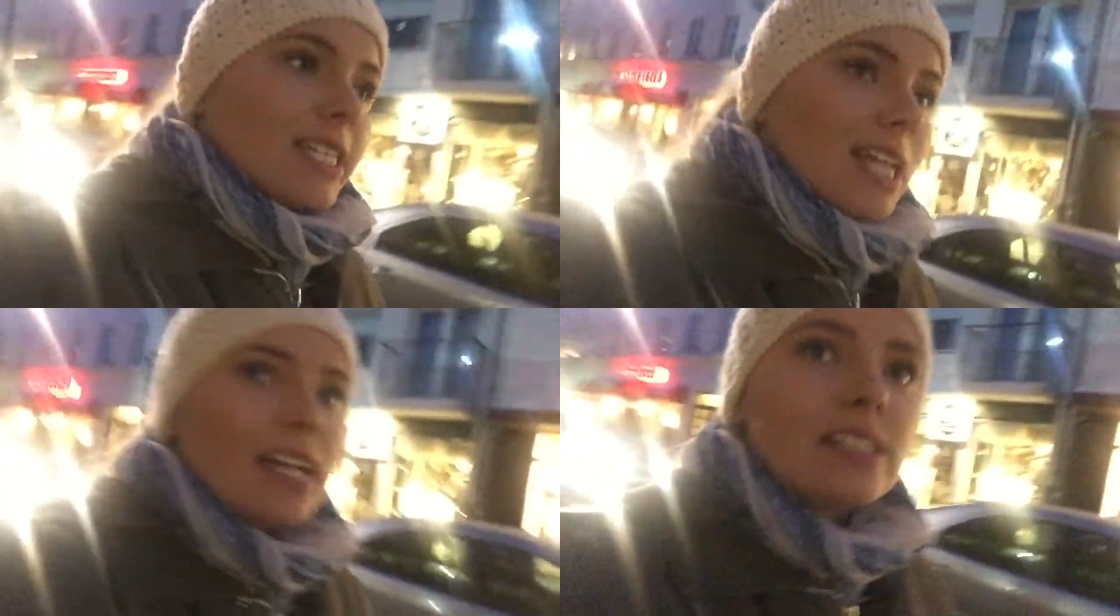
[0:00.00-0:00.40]

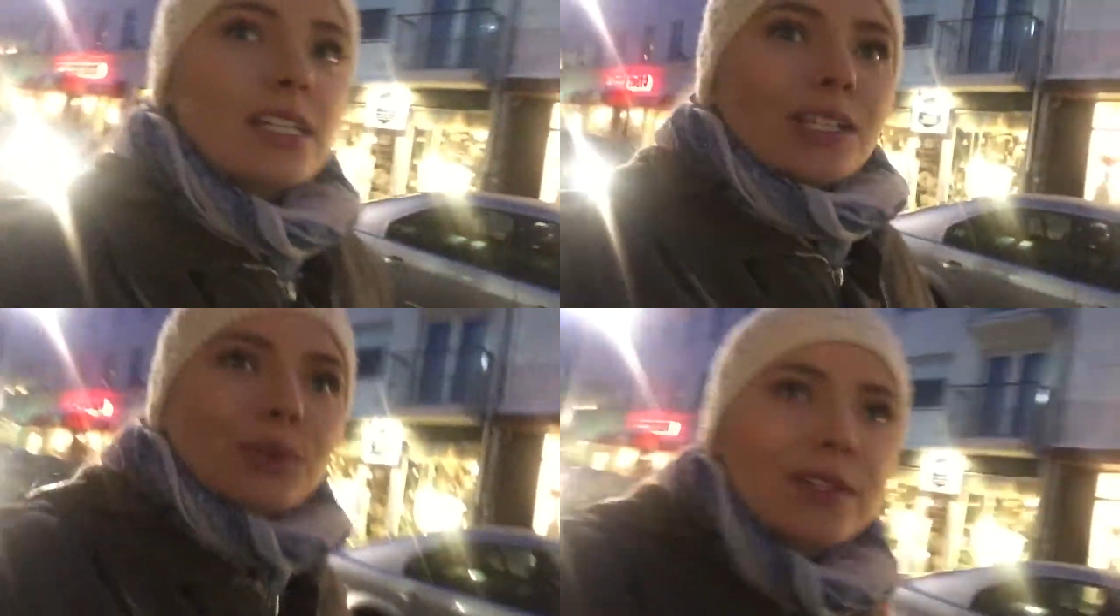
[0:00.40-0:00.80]
set,
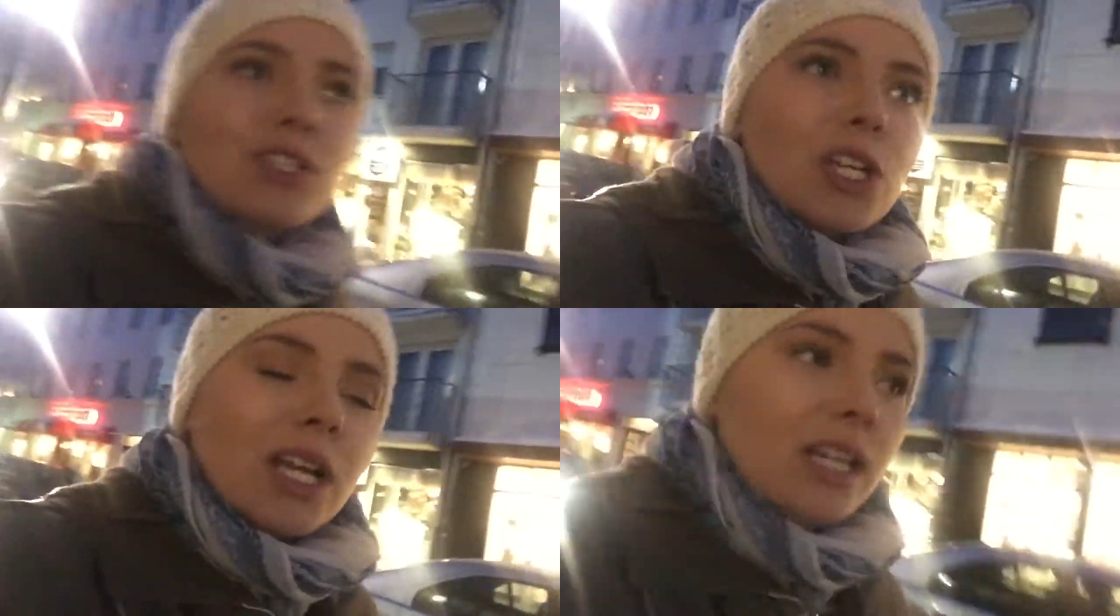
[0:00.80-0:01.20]

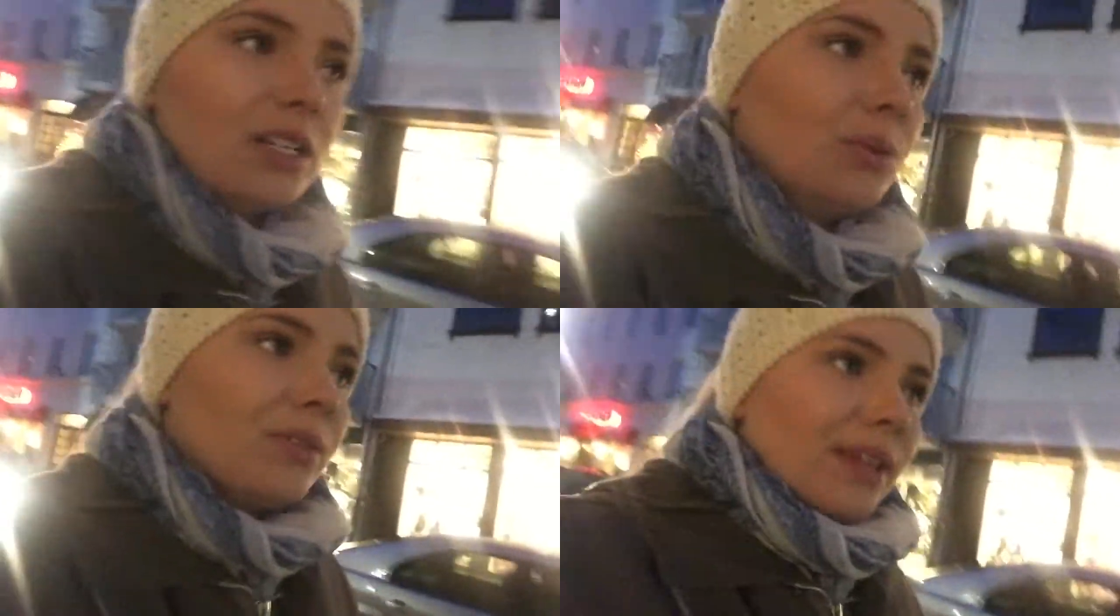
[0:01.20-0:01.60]
which I
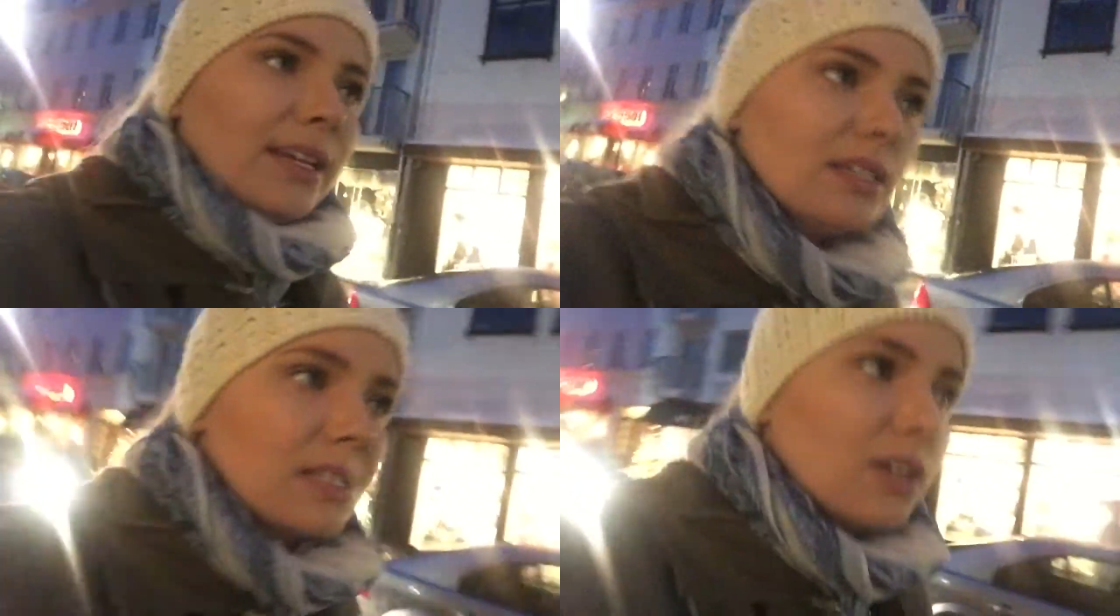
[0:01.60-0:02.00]
don't
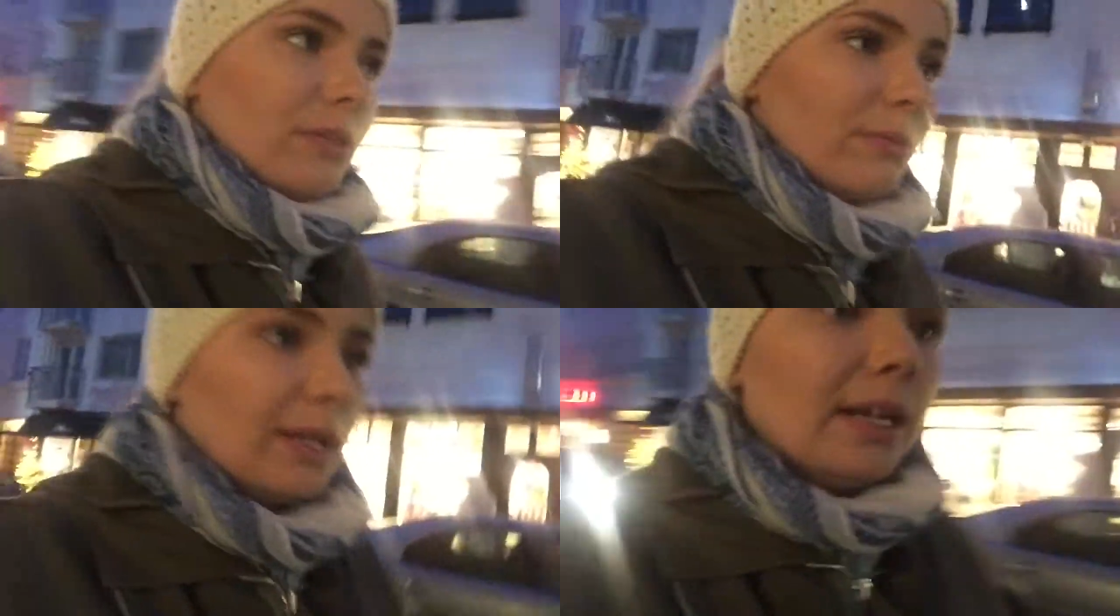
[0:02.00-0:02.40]
think is
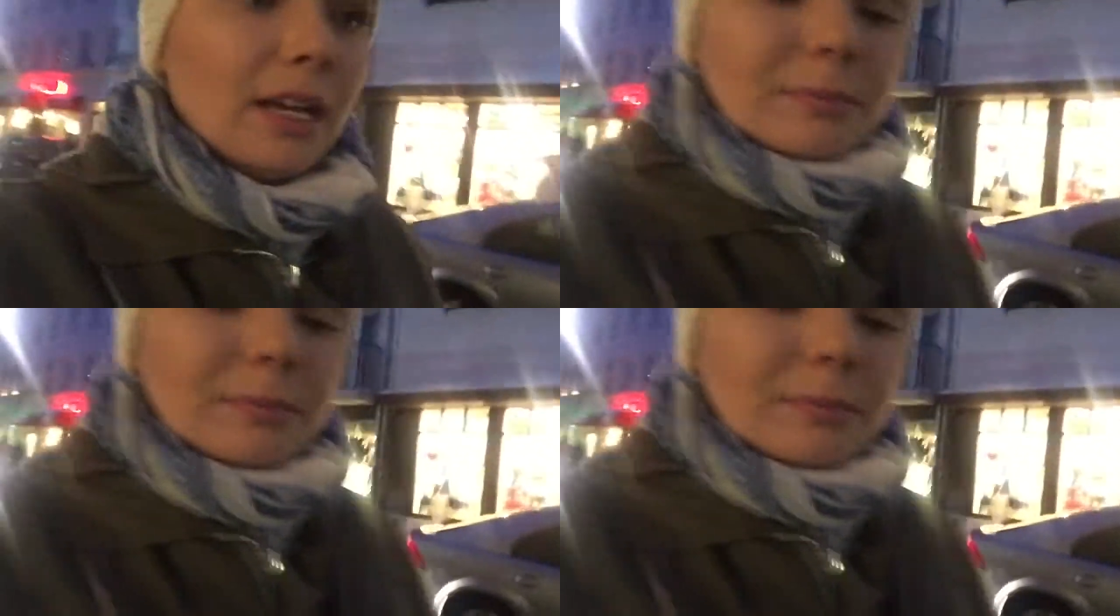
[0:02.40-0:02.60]
gonna be